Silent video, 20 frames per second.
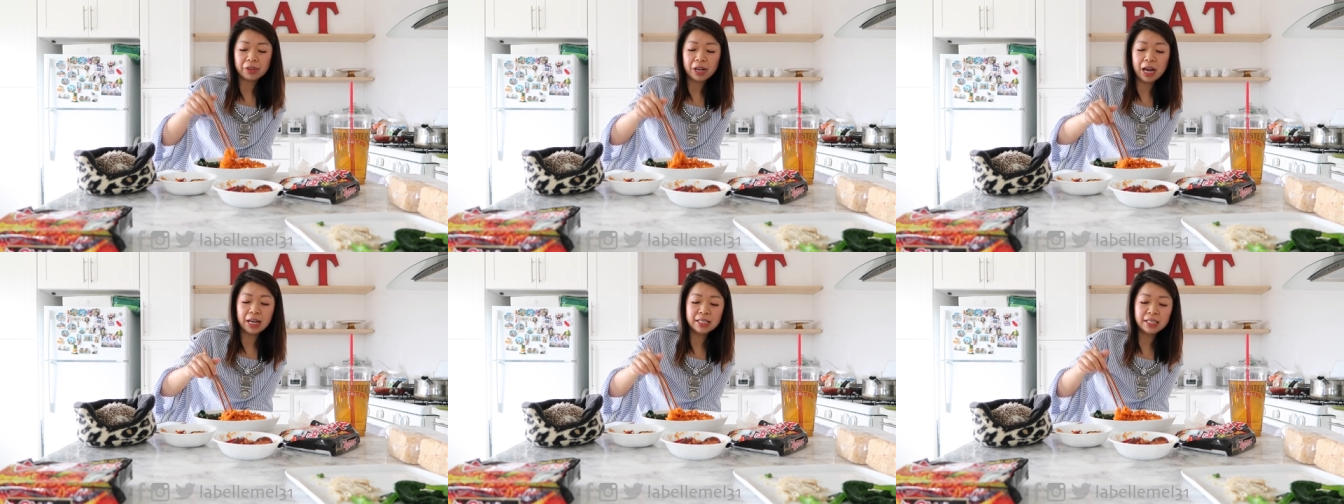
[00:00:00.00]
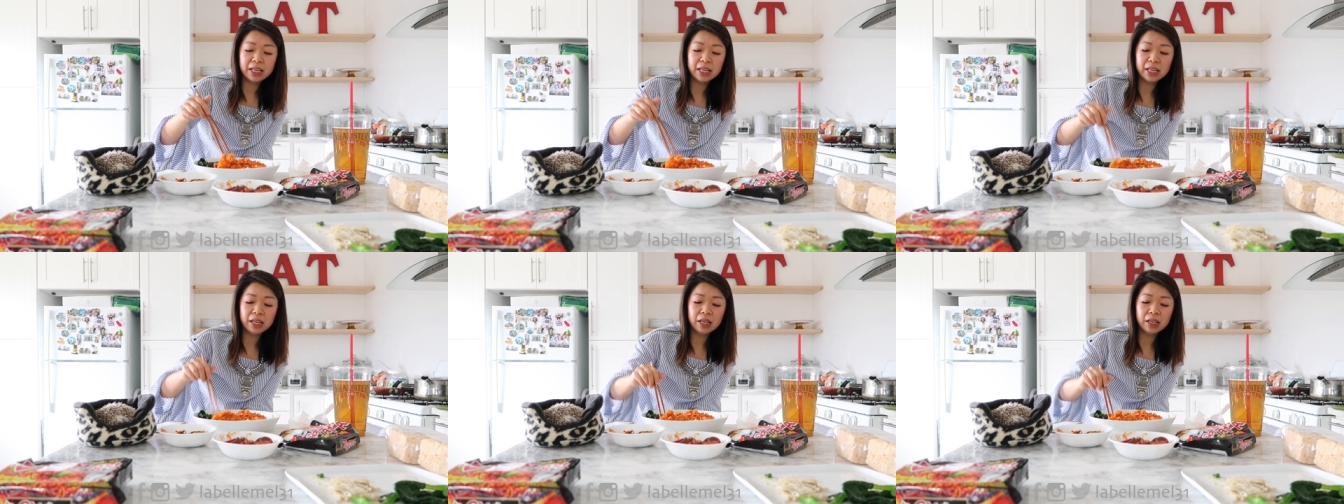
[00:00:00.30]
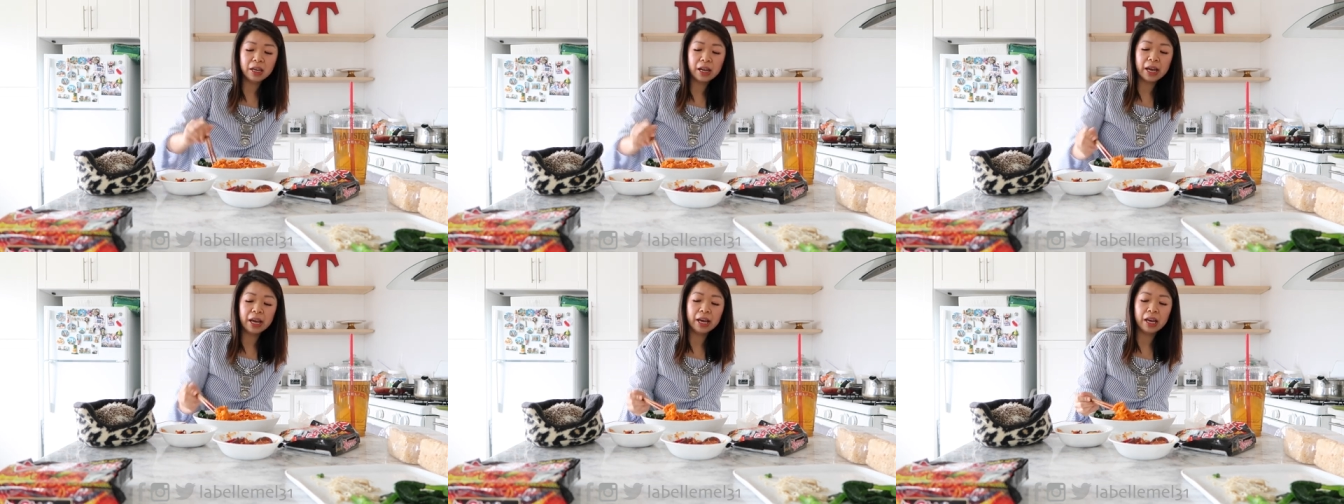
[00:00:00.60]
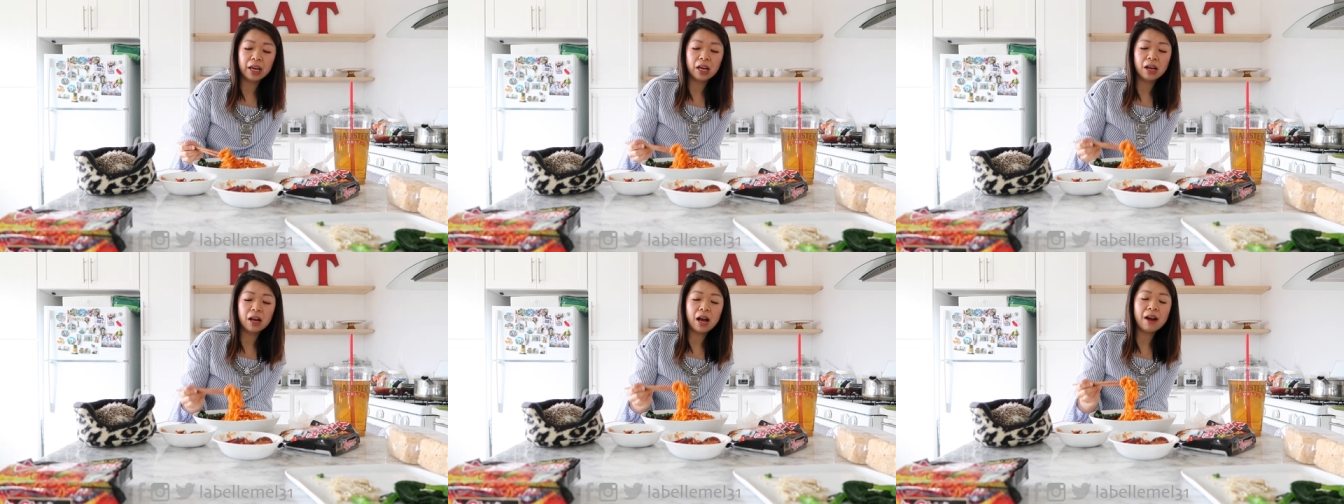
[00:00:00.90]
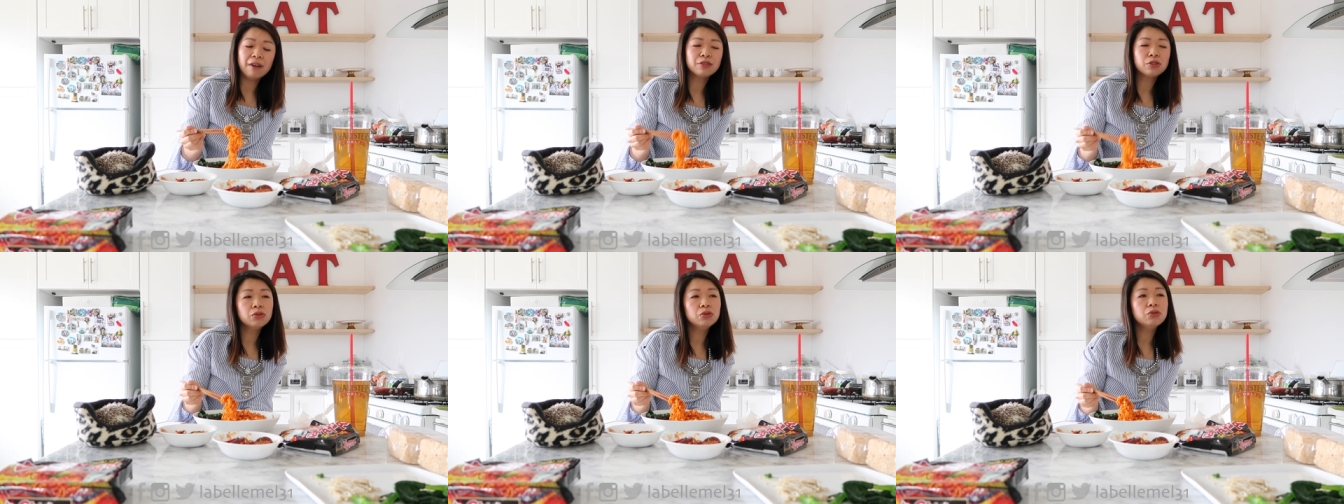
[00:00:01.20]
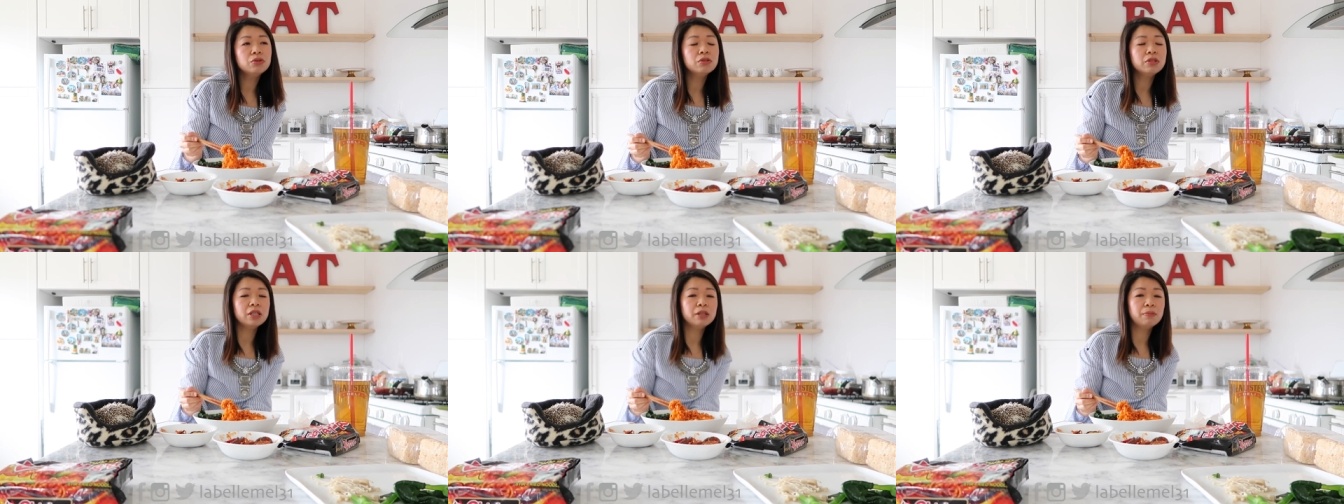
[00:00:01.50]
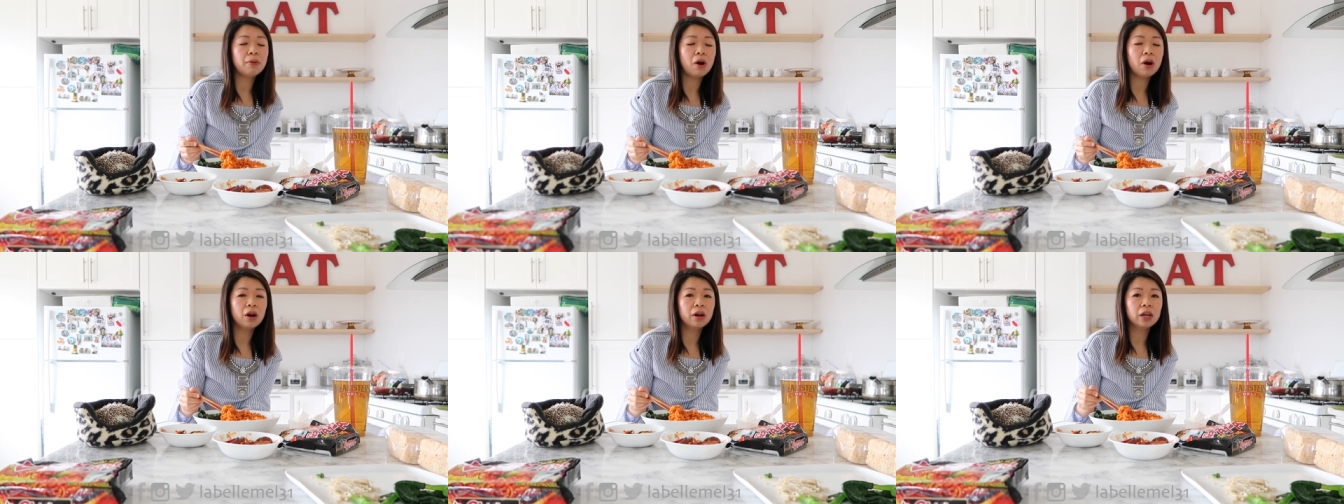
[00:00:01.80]
I did a afternoon tea
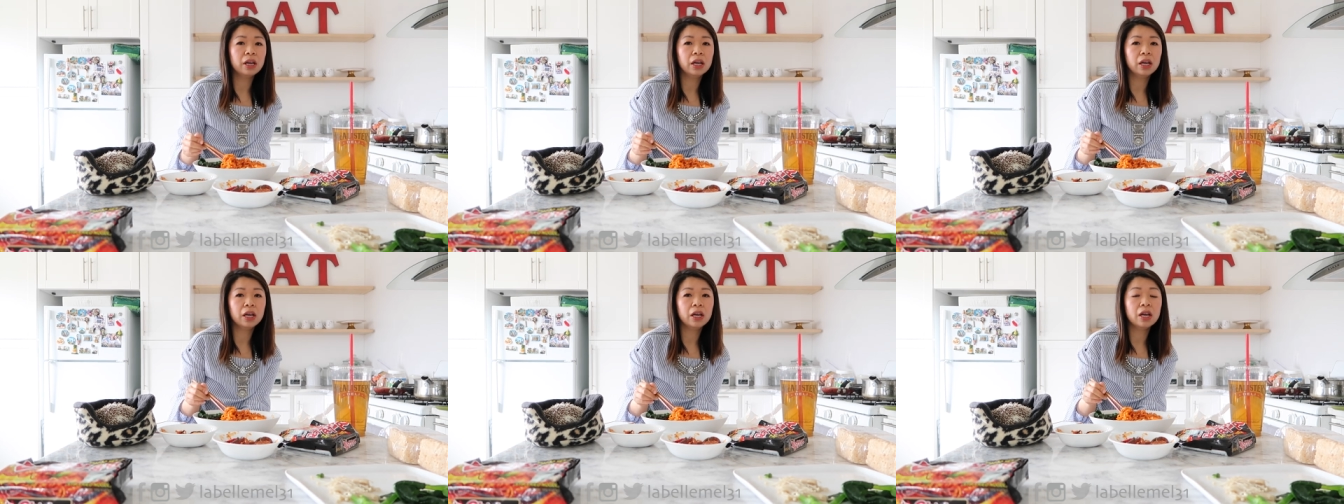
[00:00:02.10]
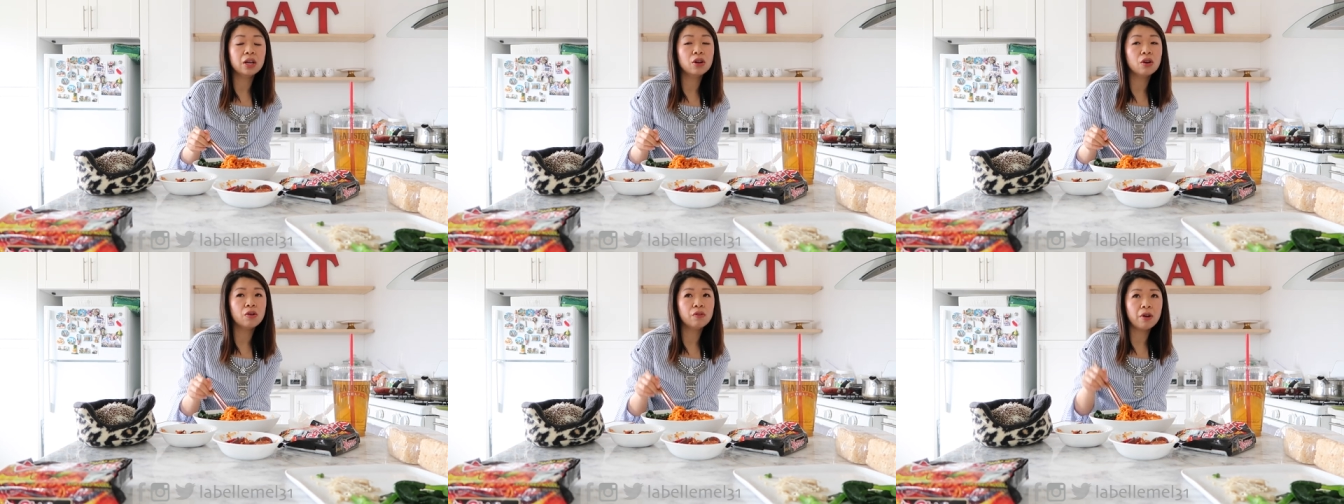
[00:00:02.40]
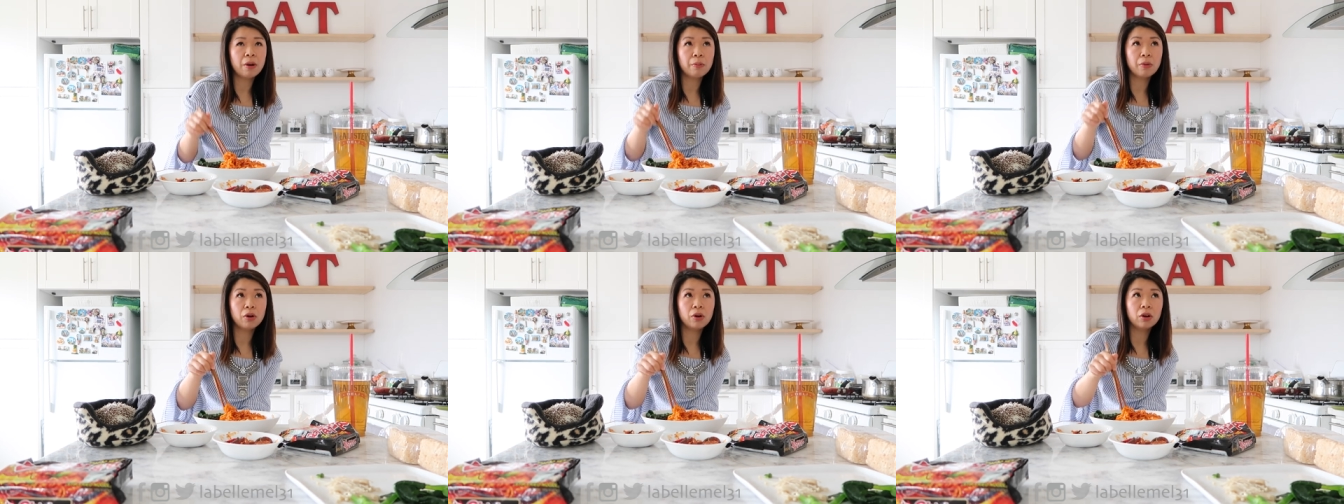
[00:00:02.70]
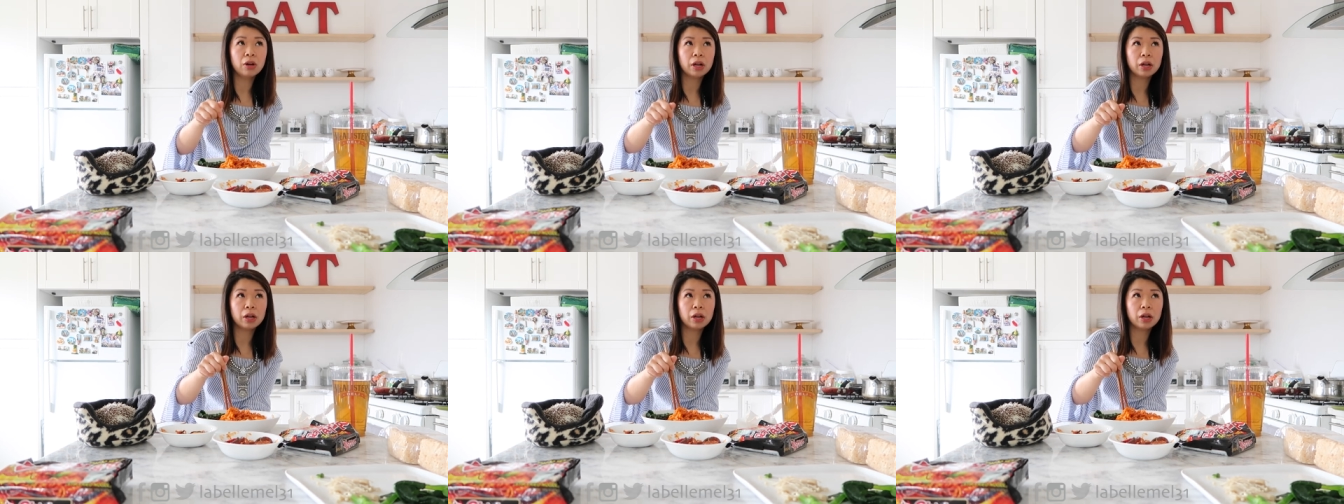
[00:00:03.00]
party in November,